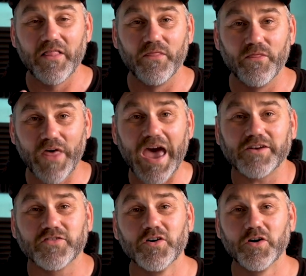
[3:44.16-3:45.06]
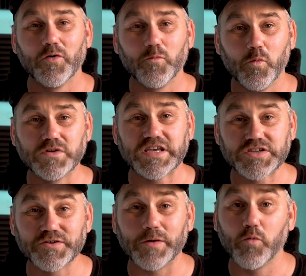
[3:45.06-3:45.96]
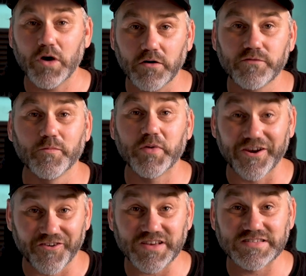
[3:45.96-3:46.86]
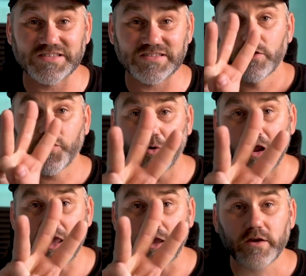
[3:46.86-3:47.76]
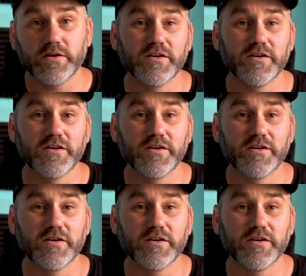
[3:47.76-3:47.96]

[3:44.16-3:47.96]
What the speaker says: that will set you up well for PRS. 3,